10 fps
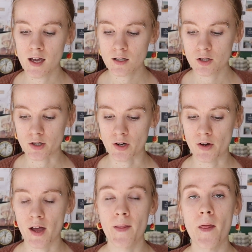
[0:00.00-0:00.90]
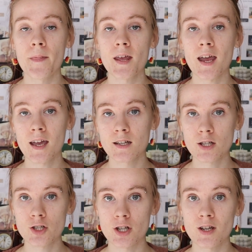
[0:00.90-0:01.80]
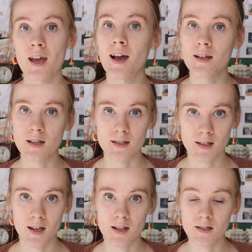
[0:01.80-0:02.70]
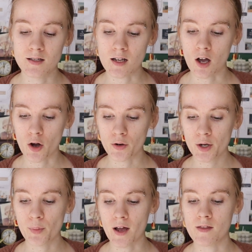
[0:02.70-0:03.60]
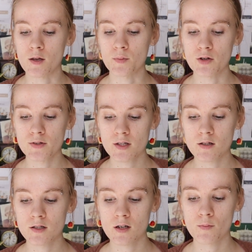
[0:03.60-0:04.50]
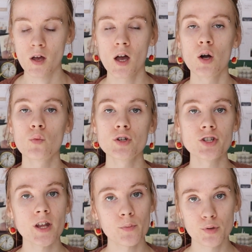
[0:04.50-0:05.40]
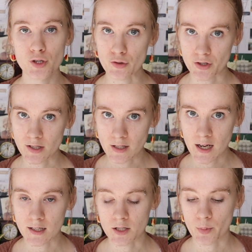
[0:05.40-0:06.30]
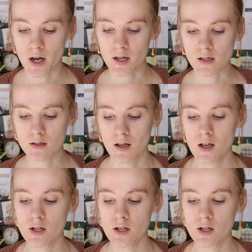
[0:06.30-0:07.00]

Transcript: enter, and then the antigen, as I said, is decoded by the immune system, which then produces antibodies.